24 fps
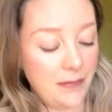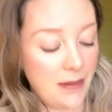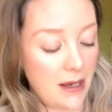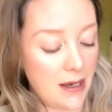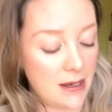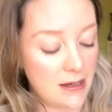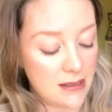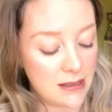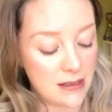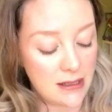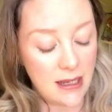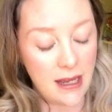
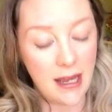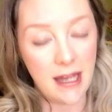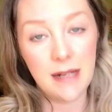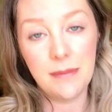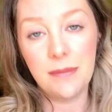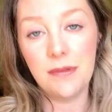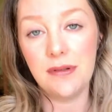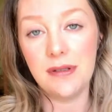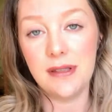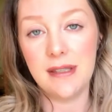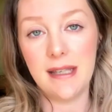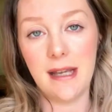And the
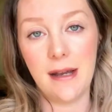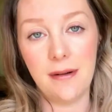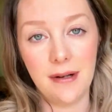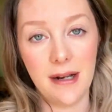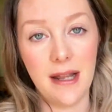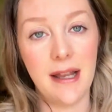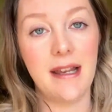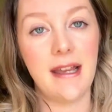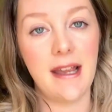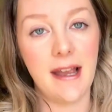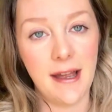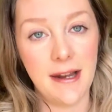animals sound
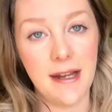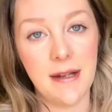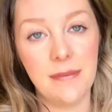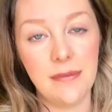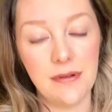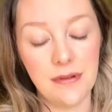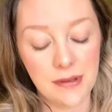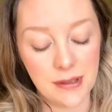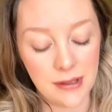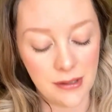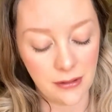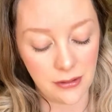like
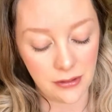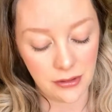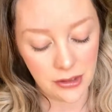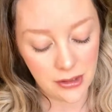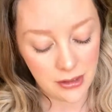animals, not